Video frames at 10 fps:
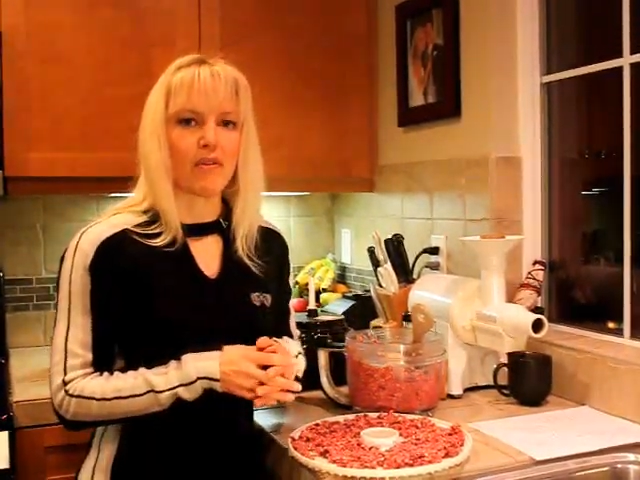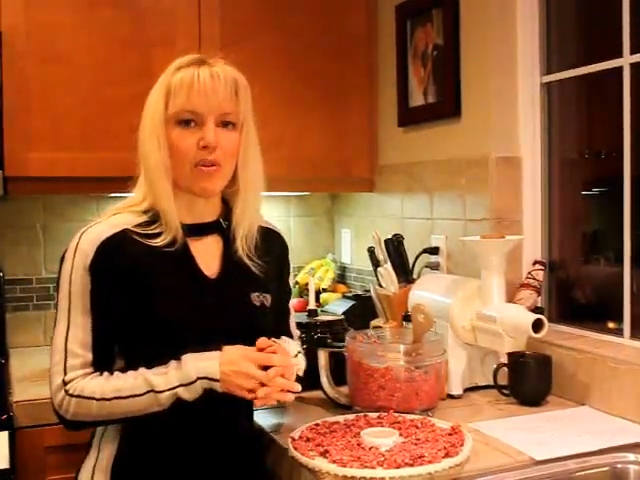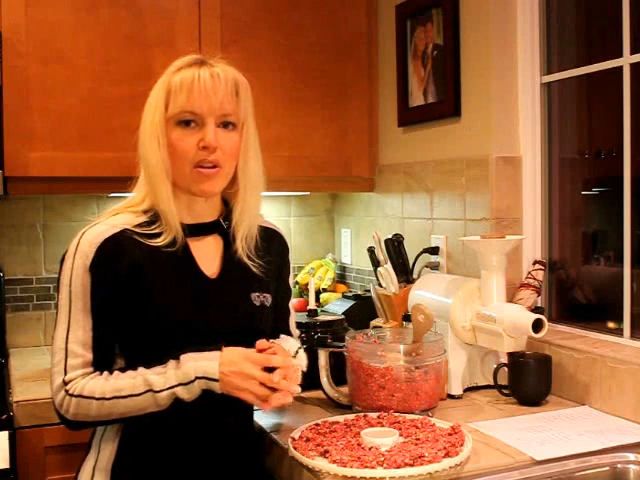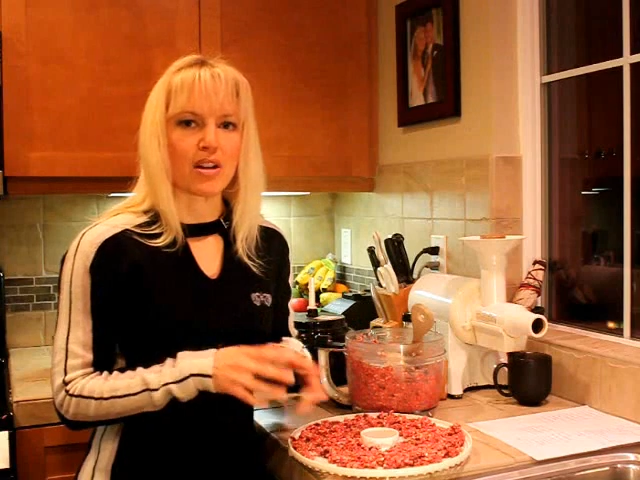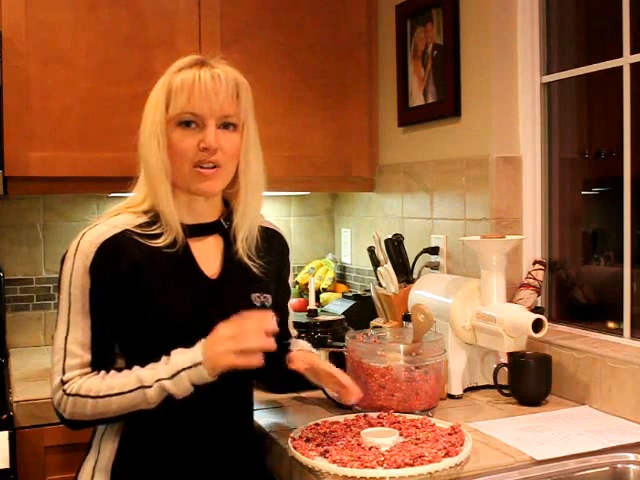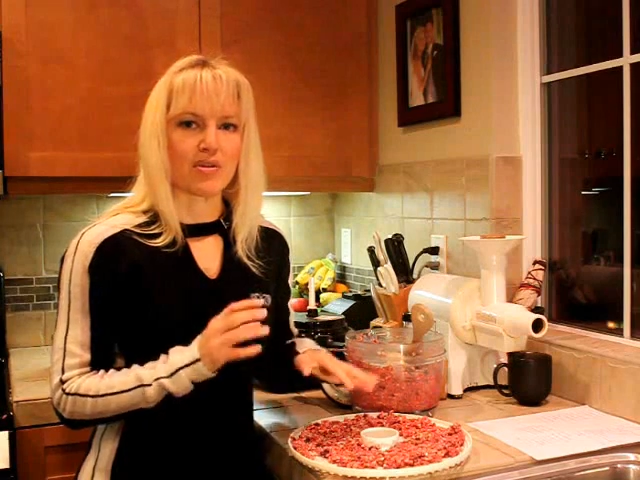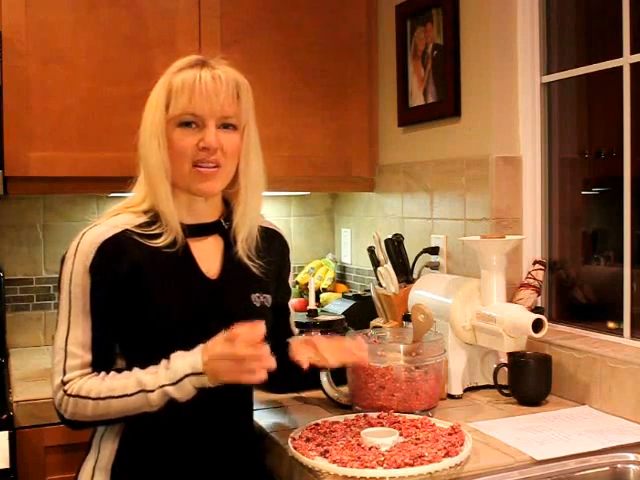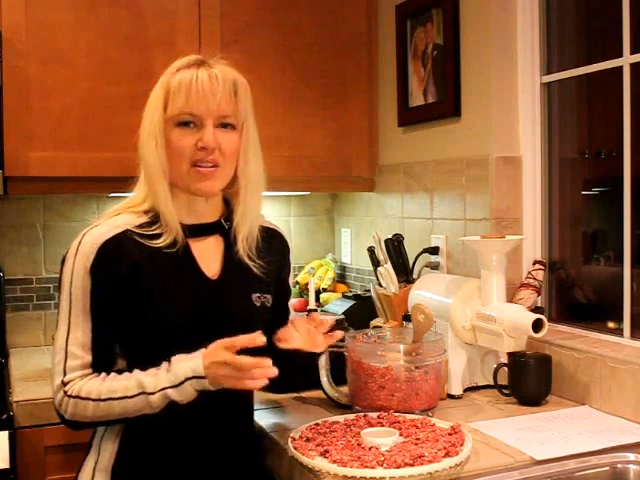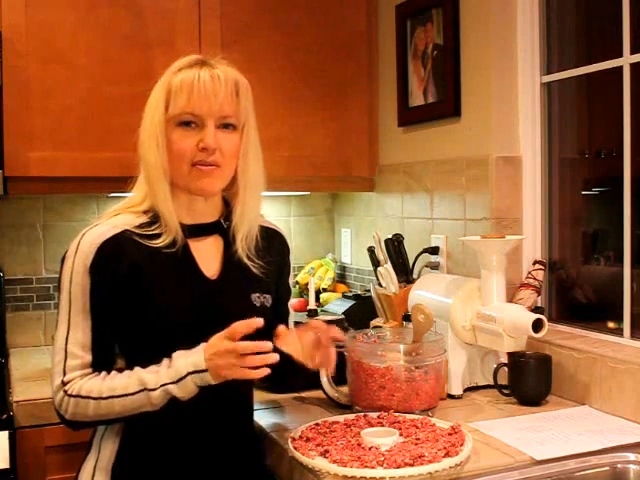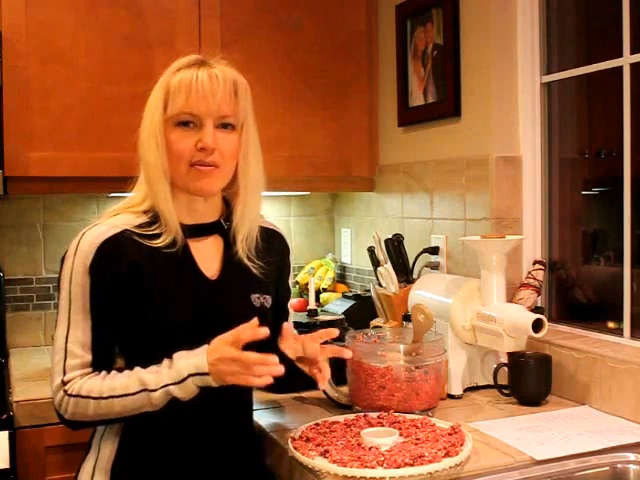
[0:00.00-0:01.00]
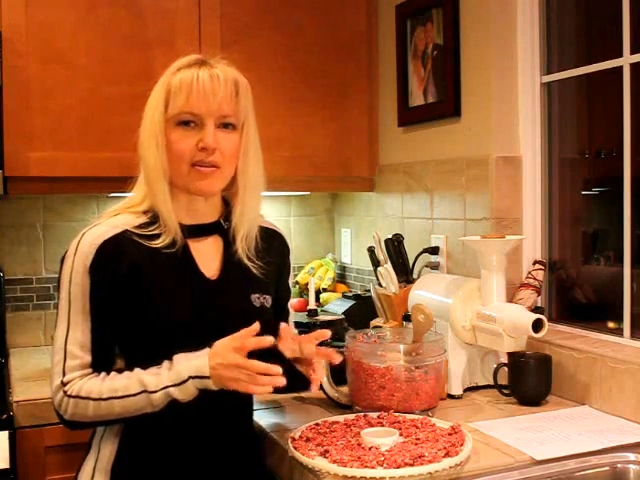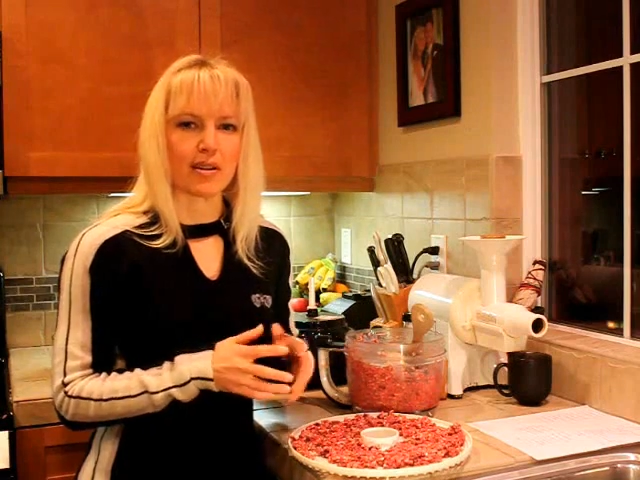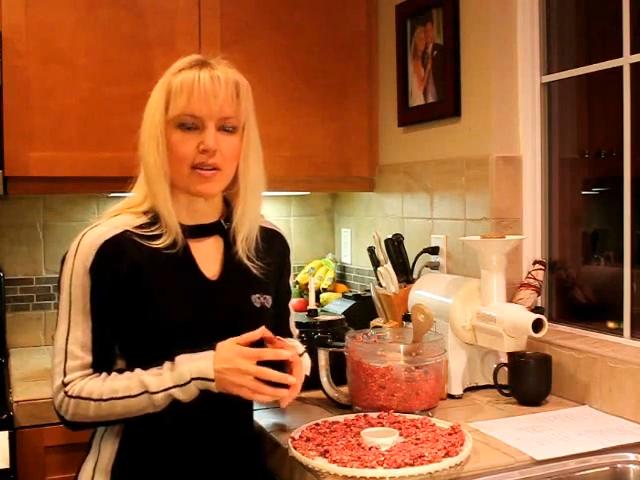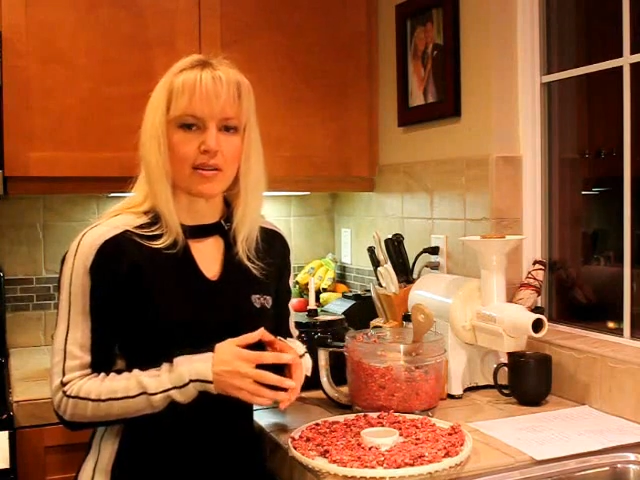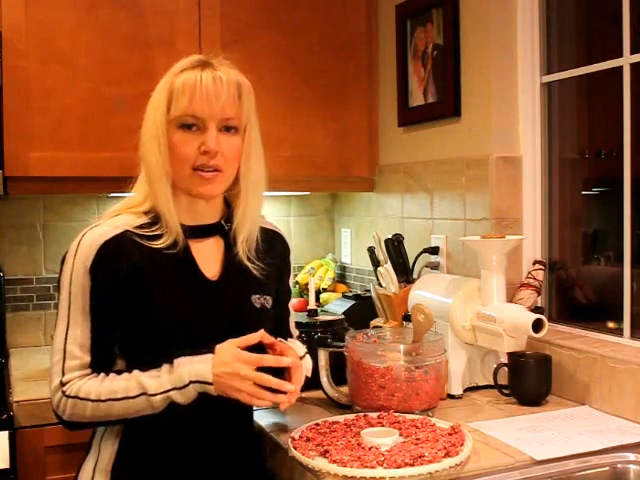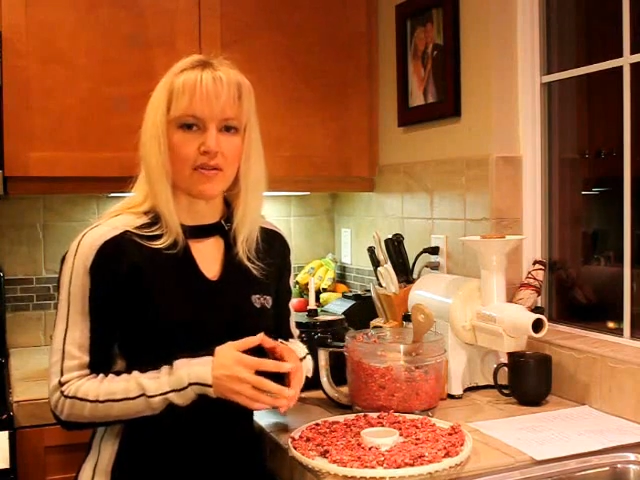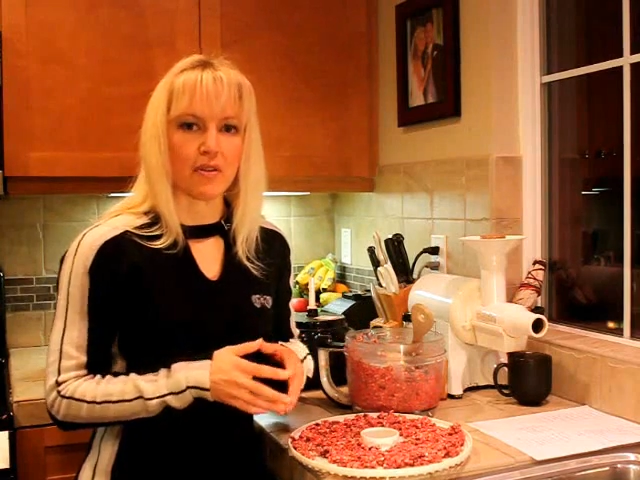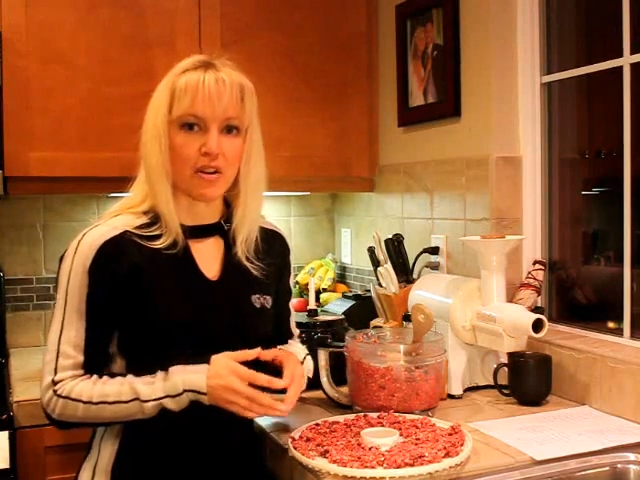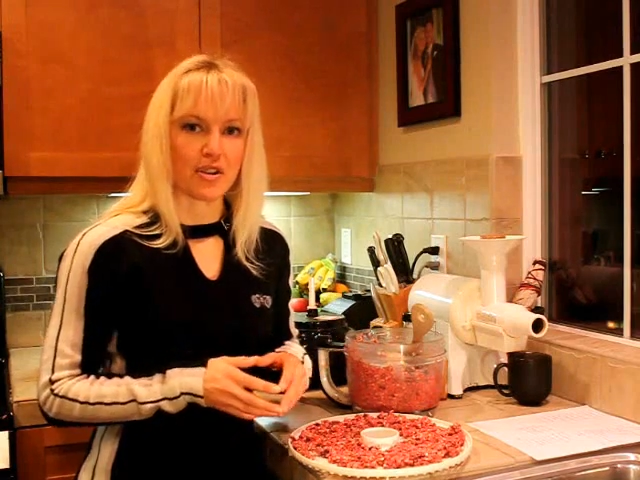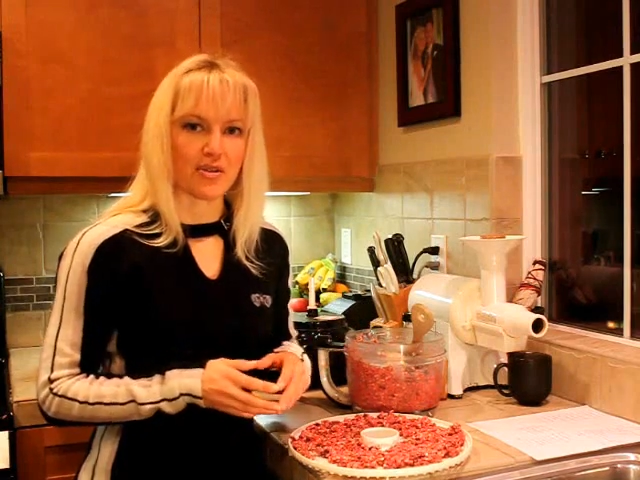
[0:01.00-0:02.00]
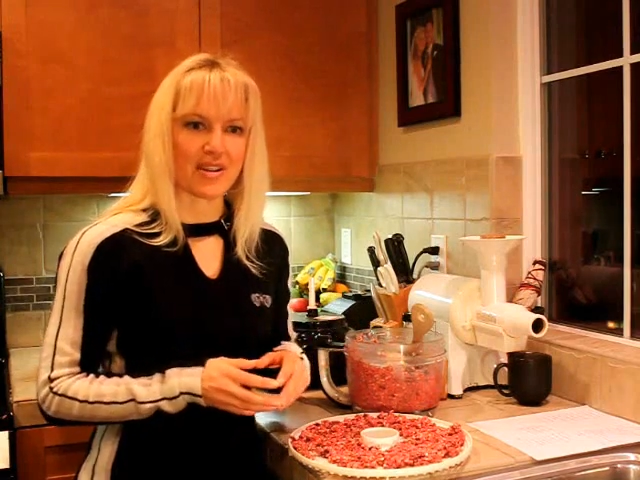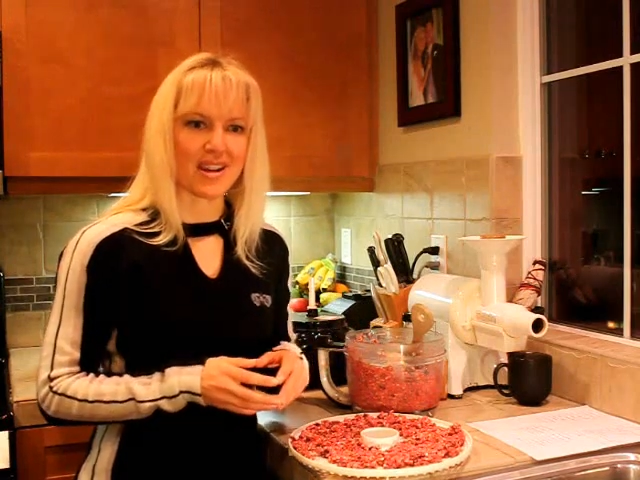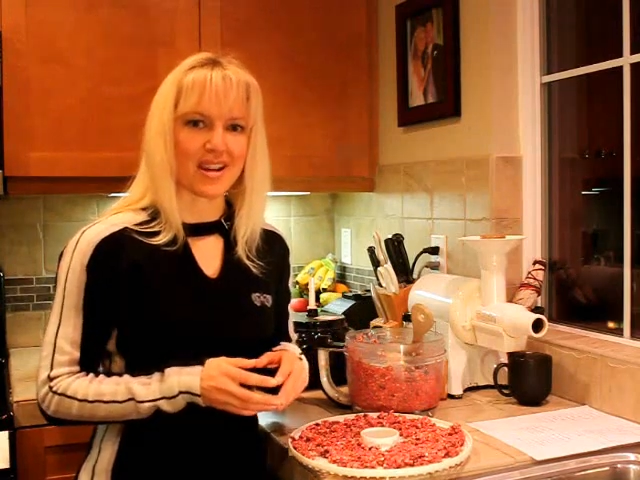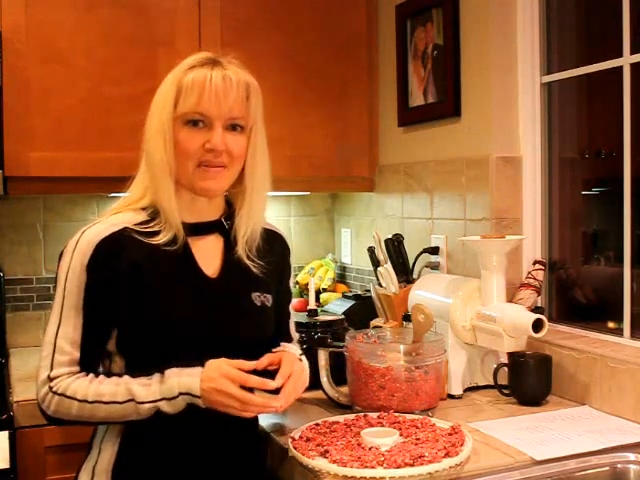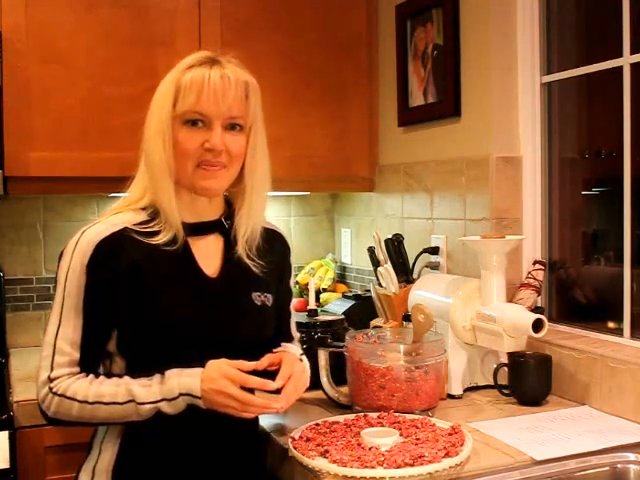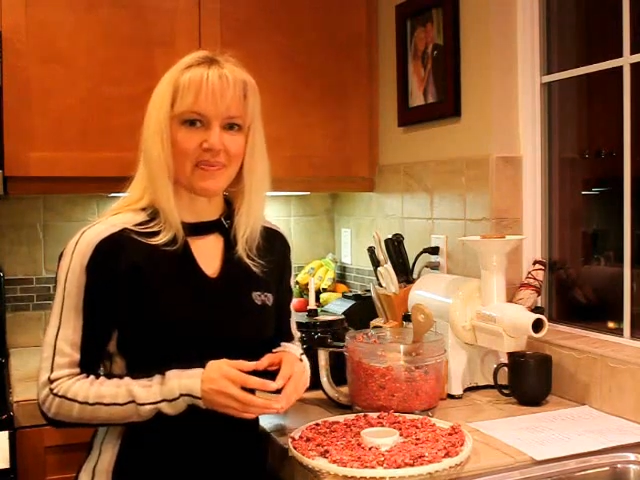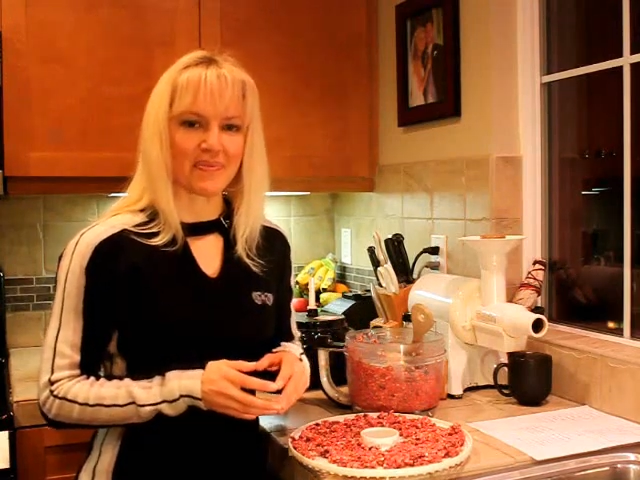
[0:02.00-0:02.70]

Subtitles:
460 to 480.